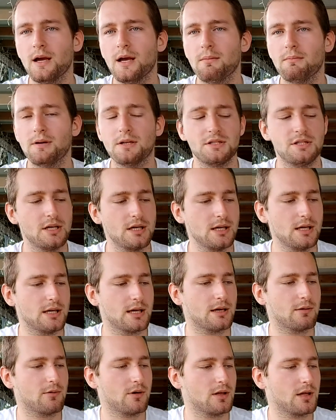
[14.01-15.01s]
But
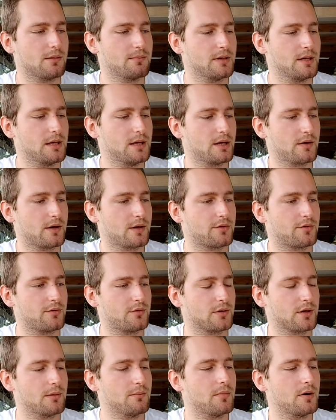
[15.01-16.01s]
yeah, while I'm here, I
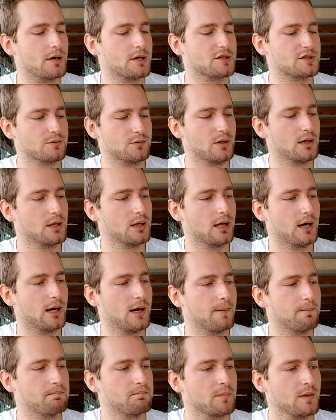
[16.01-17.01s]
thought I might as
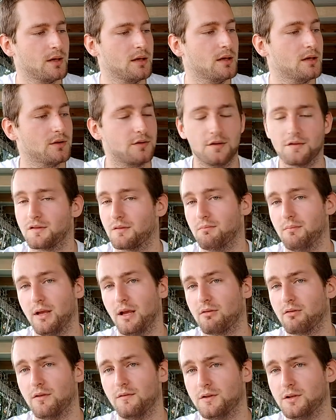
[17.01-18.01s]
well do some
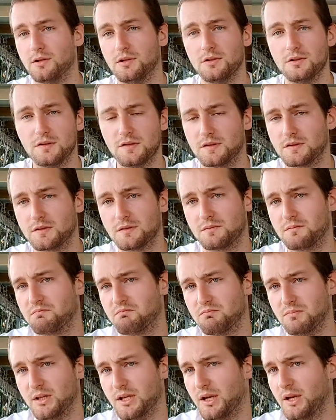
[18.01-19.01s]
beer reviews,
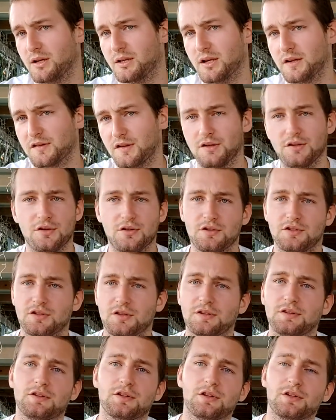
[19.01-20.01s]
you know, as I
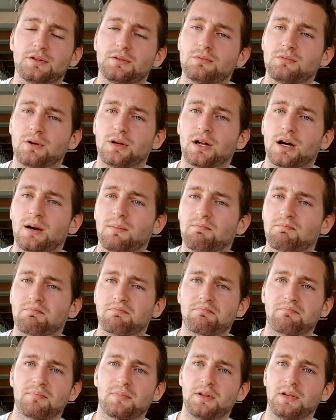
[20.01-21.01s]
usually do when
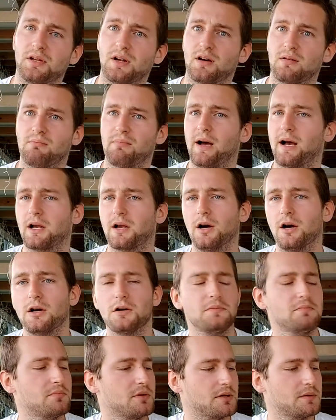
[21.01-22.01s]
I'm back
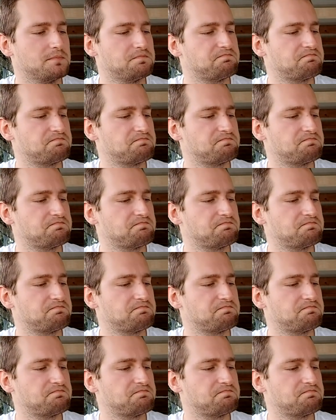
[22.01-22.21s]
home. But